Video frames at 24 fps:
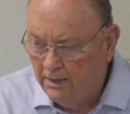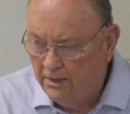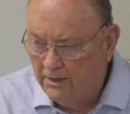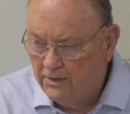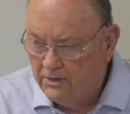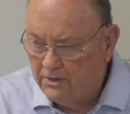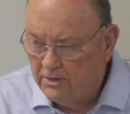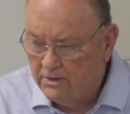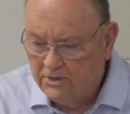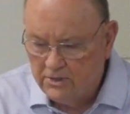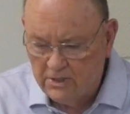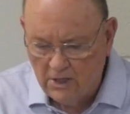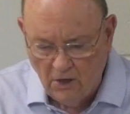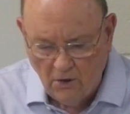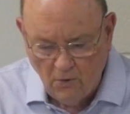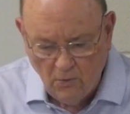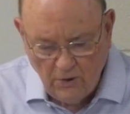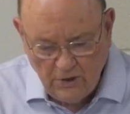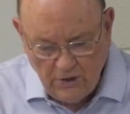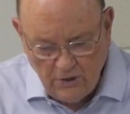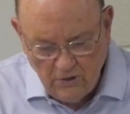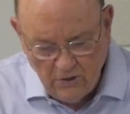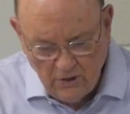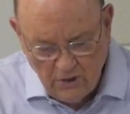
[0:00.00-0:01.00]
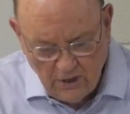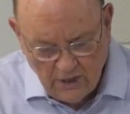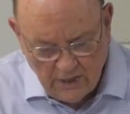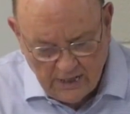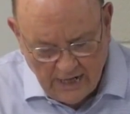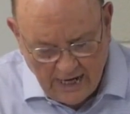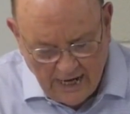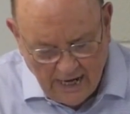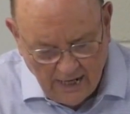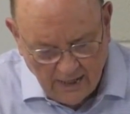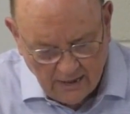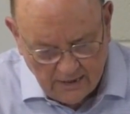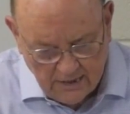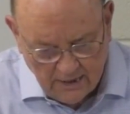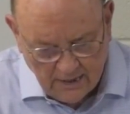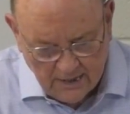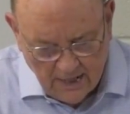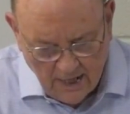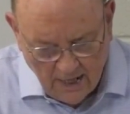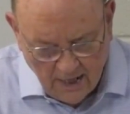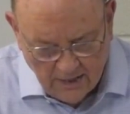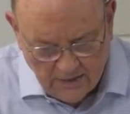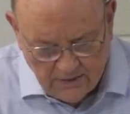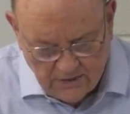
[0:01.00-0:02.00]
So when you look at the
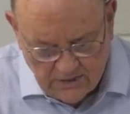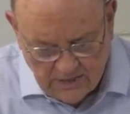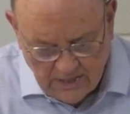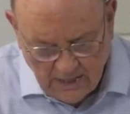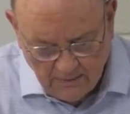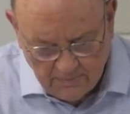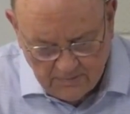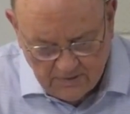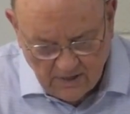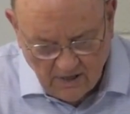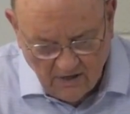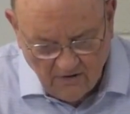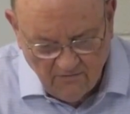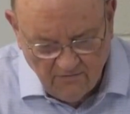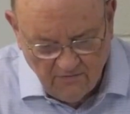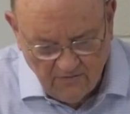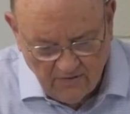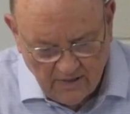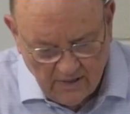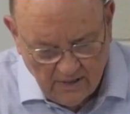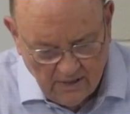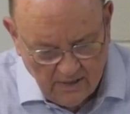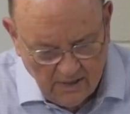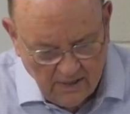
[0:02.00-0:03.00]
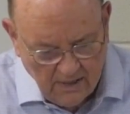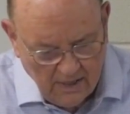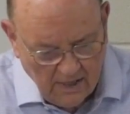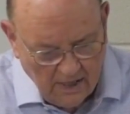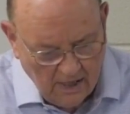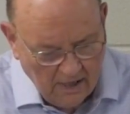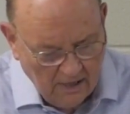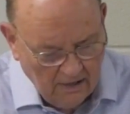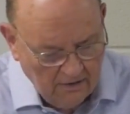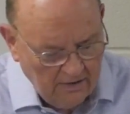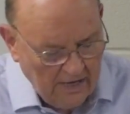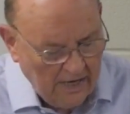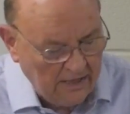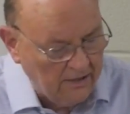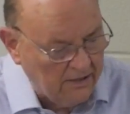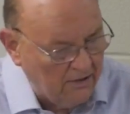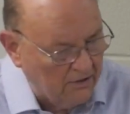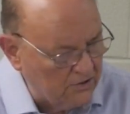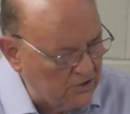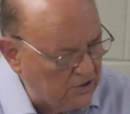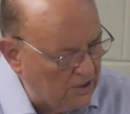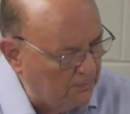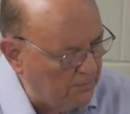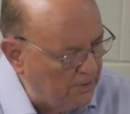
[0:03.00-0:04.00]
concept of, and there
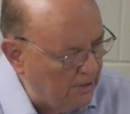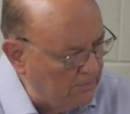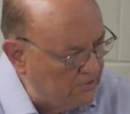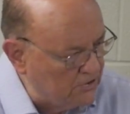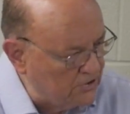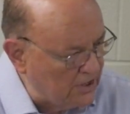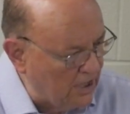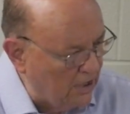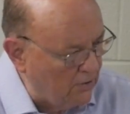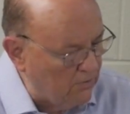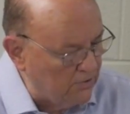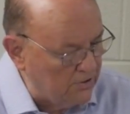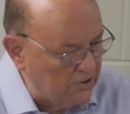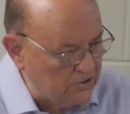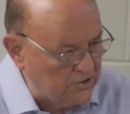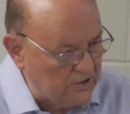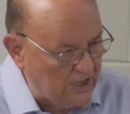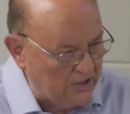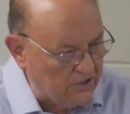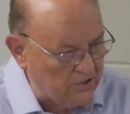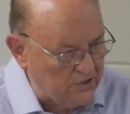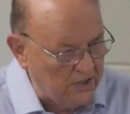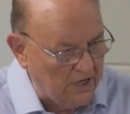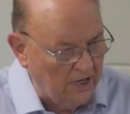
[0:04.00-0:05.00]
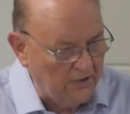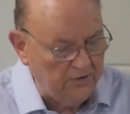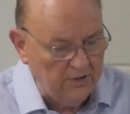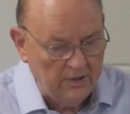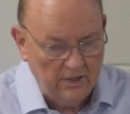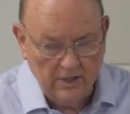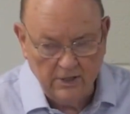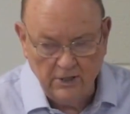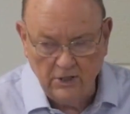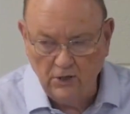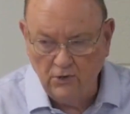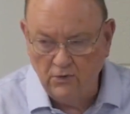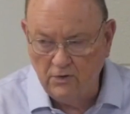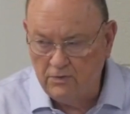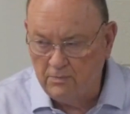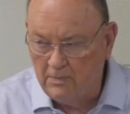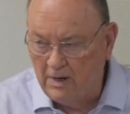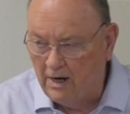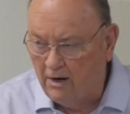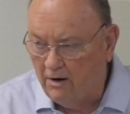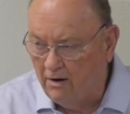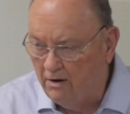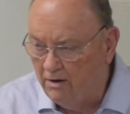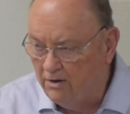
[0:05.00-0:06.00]
are some people who say, well, this has nothing to do with
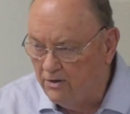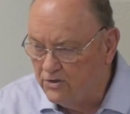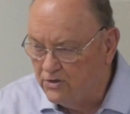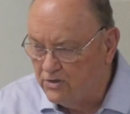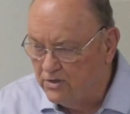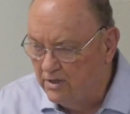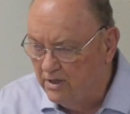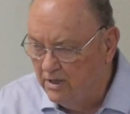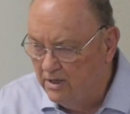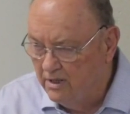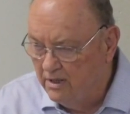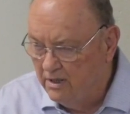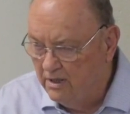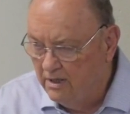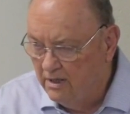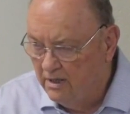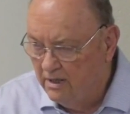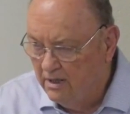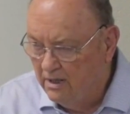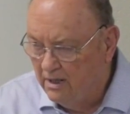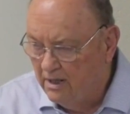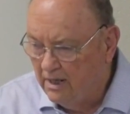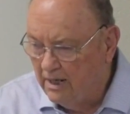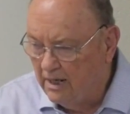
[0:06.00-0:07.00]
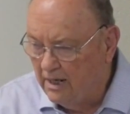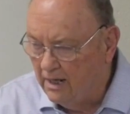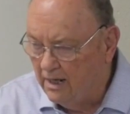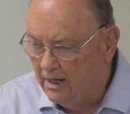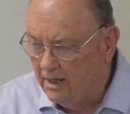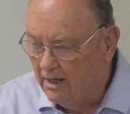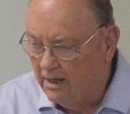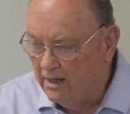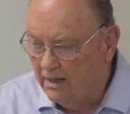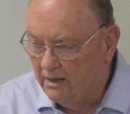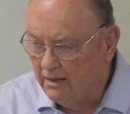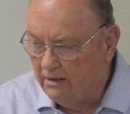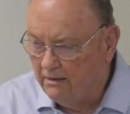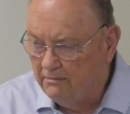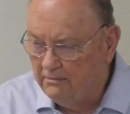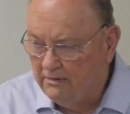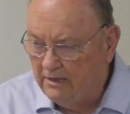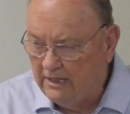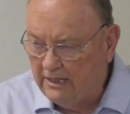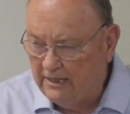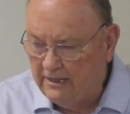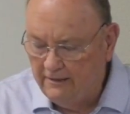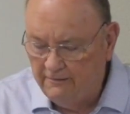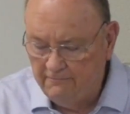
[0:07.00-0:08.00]
marriage,
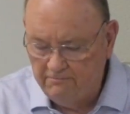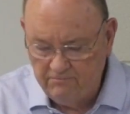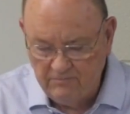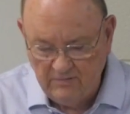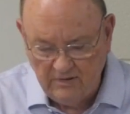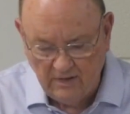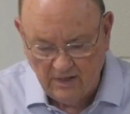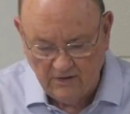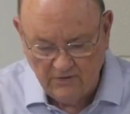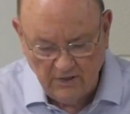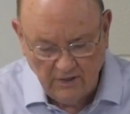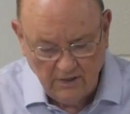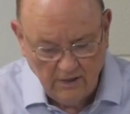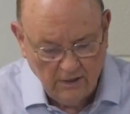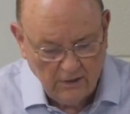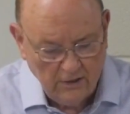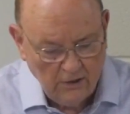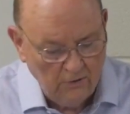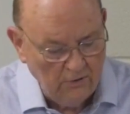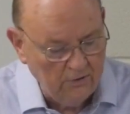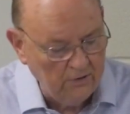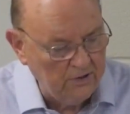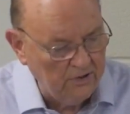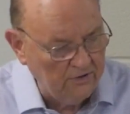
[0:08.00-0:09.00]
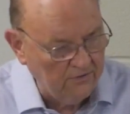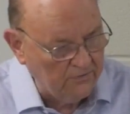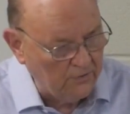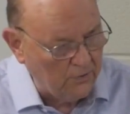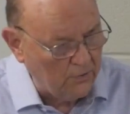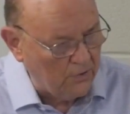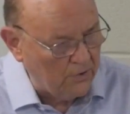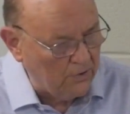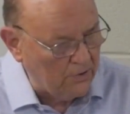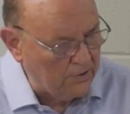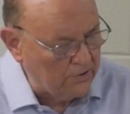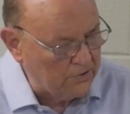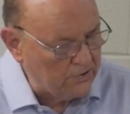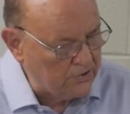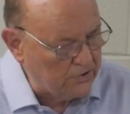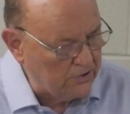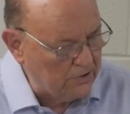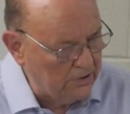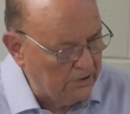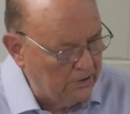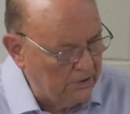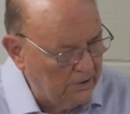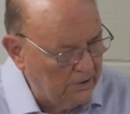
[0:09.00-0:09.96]
nothing to do with divorce.